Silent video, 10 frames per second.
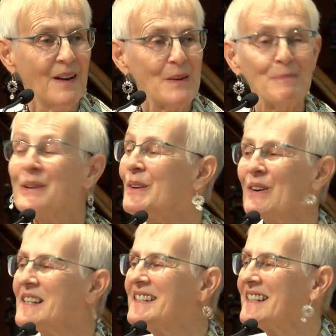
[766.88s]
but
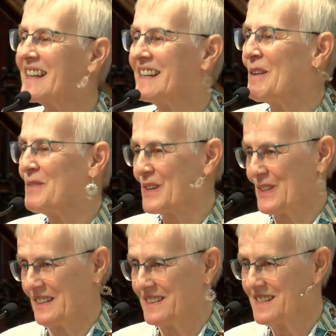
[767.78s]
not
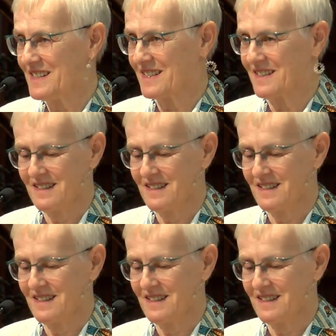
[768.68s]
insignificant.